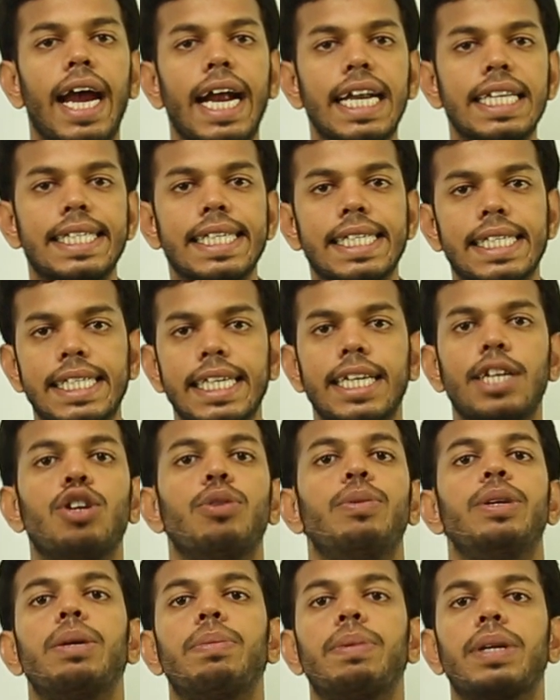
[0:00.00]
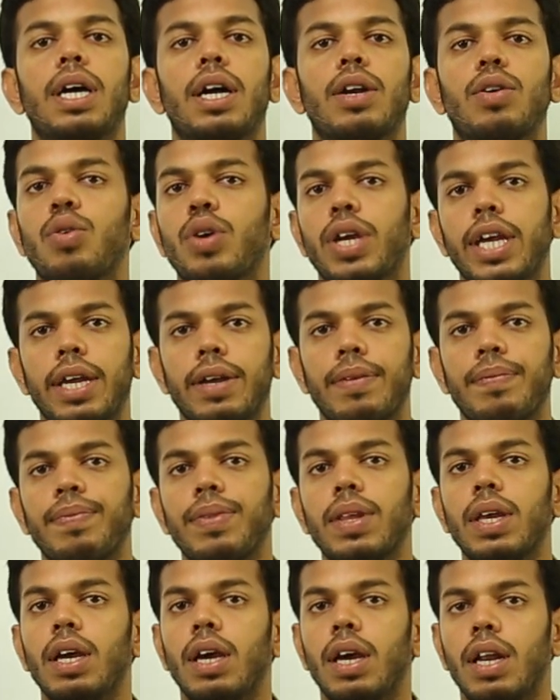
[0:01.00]
at 60 kilometer per hour okay
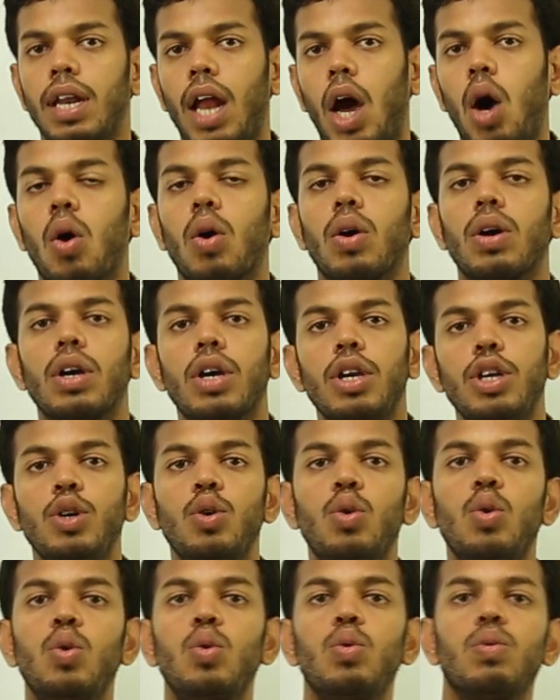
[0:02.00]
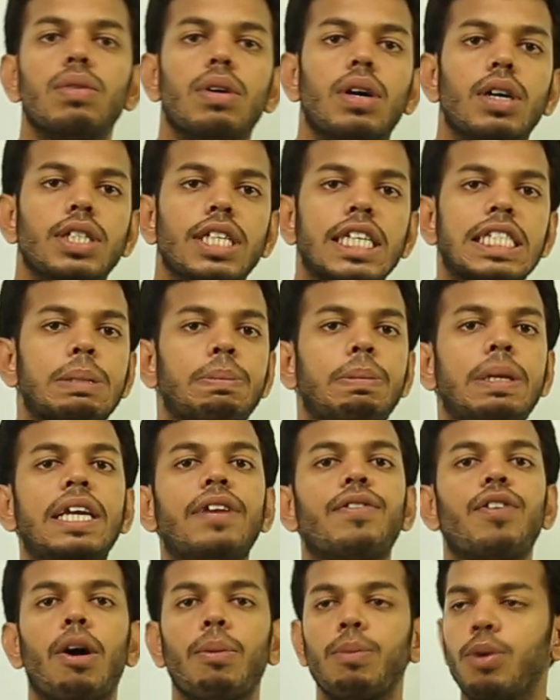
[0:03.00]
now you uh, just speak
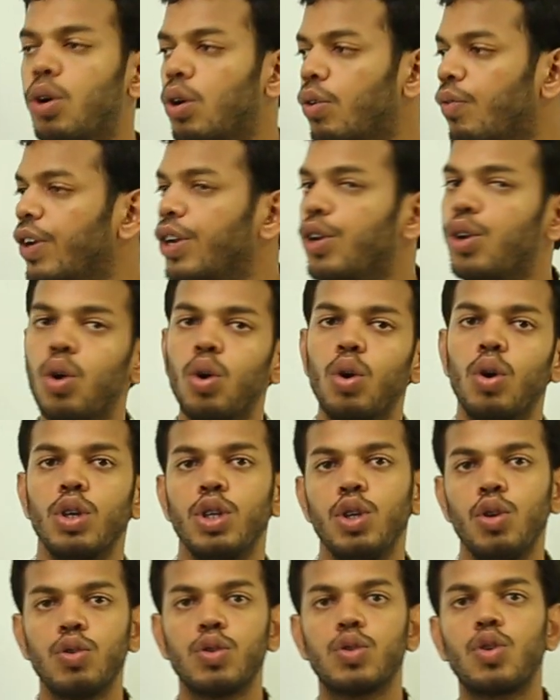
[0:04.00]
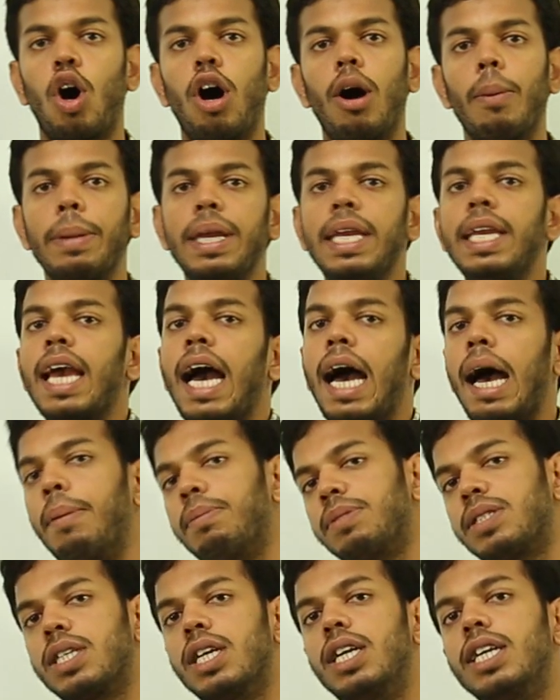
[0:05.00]
from your window you saw me i
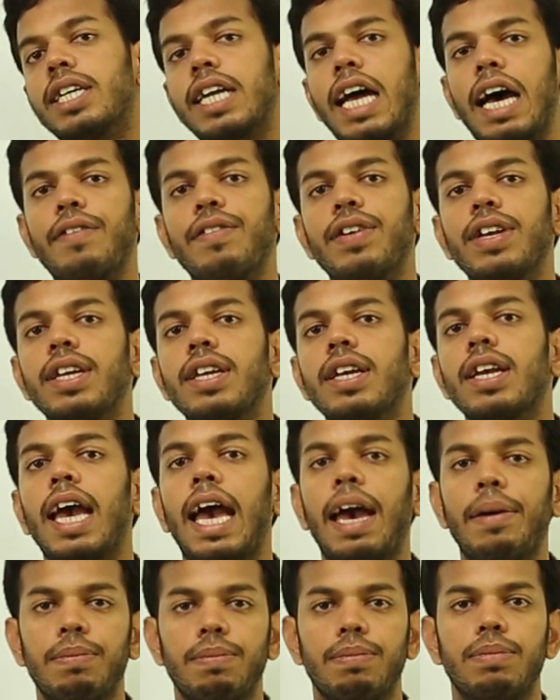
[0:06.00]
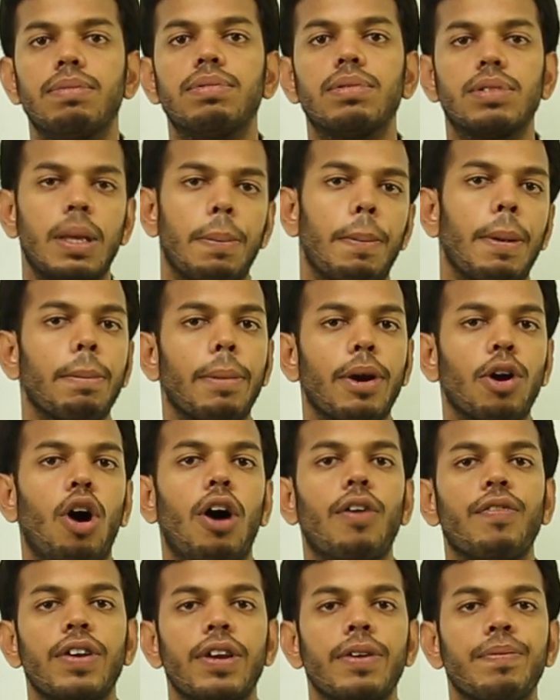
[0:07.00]
am still driving have sipping my
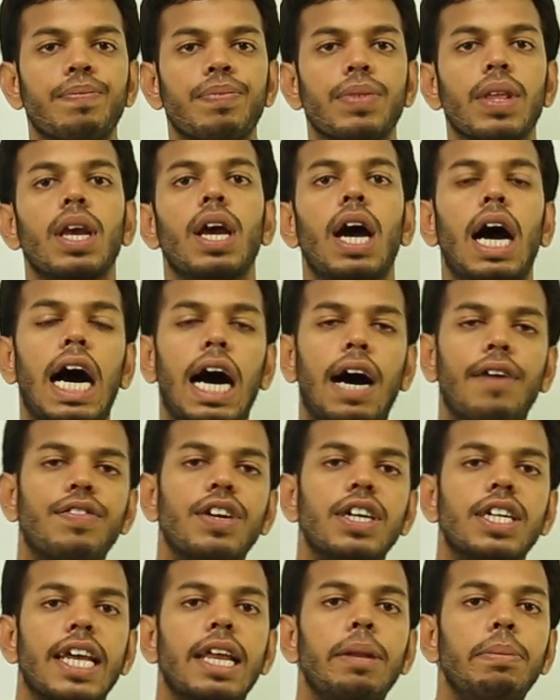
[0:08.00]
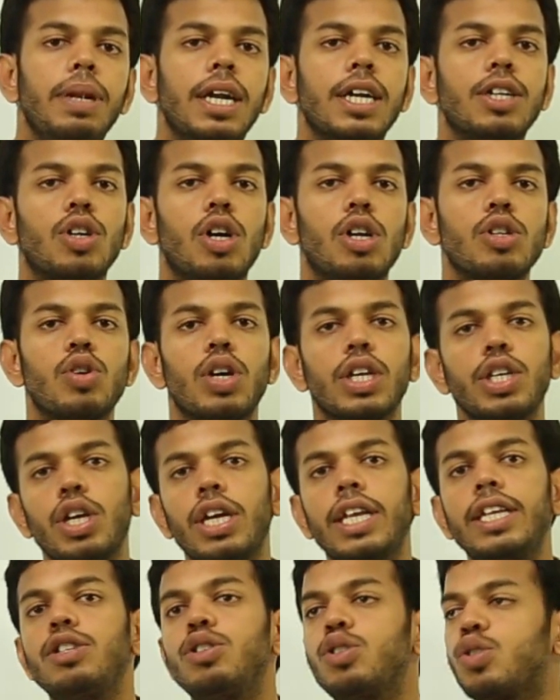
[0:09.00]
coffee after 10 minutes also
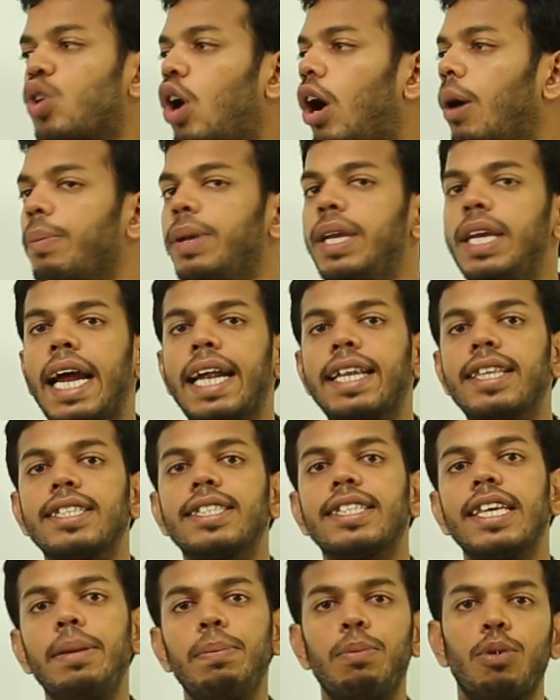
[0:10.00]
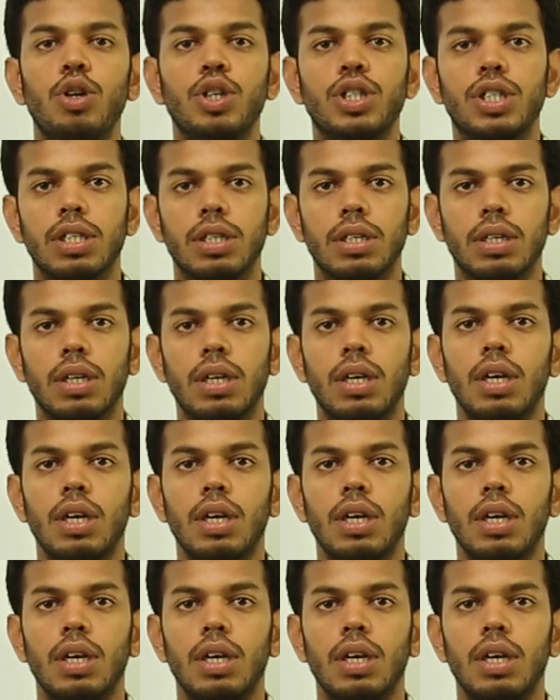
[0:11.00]
again you saw me at the same position